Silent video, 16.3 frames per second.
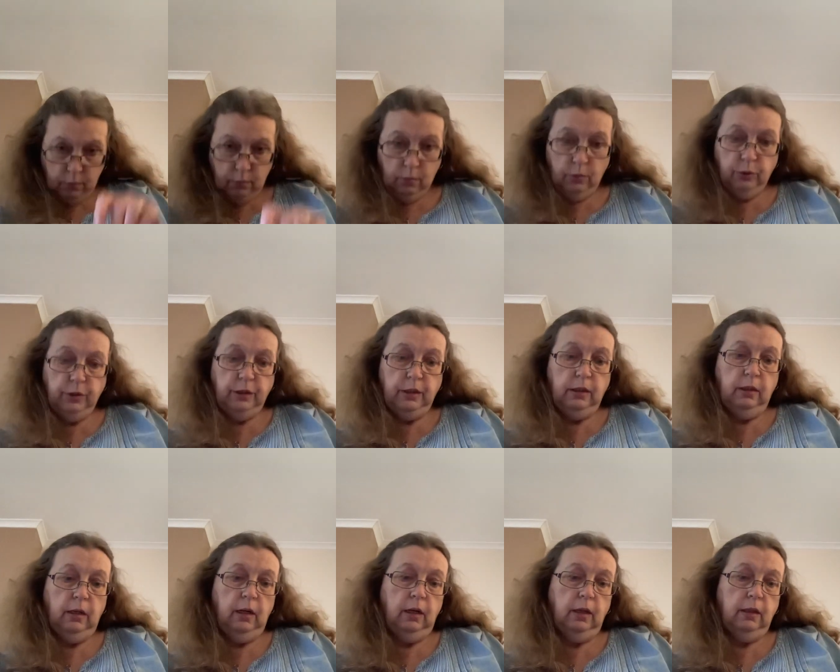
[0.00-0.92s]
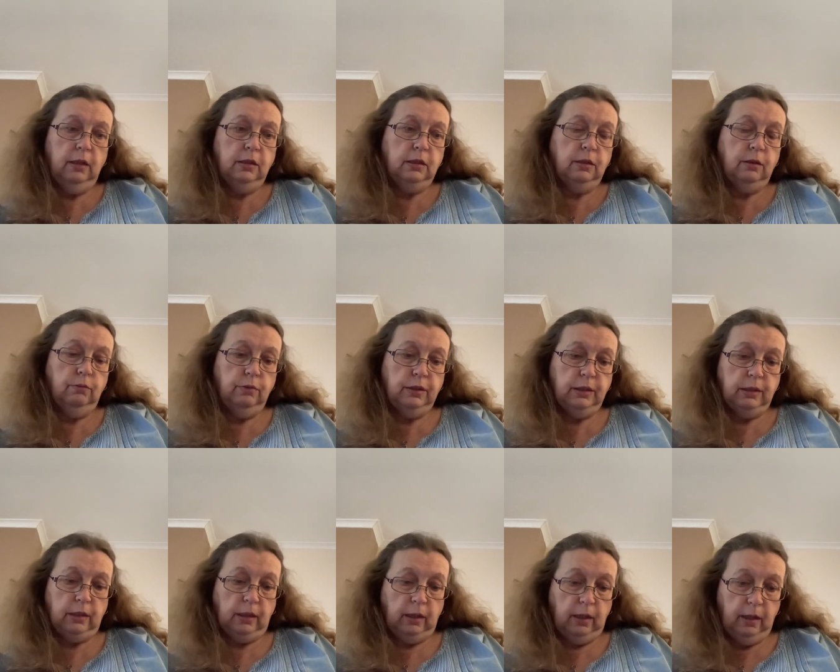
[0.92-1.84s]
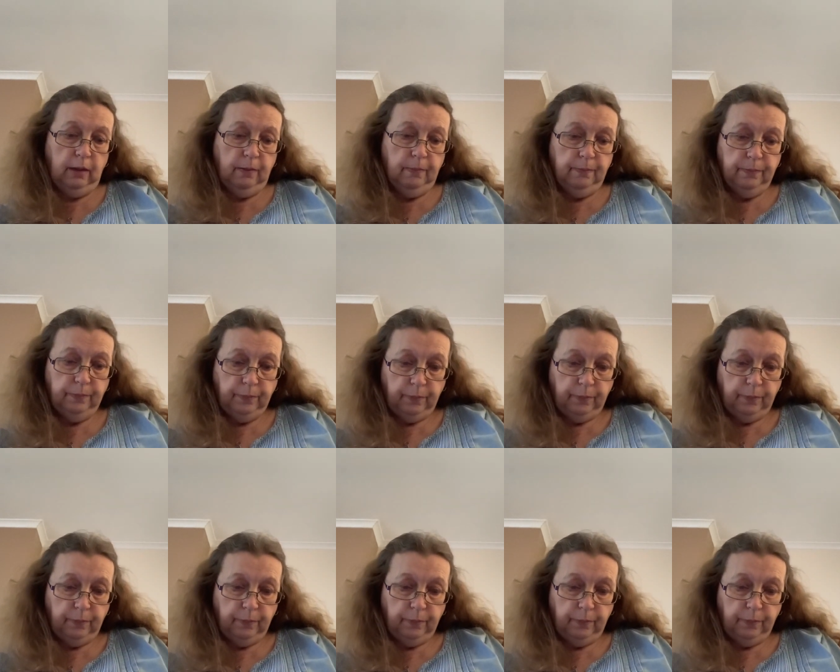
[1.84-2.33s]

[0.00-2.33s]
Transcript: What's in there? That's the receipt.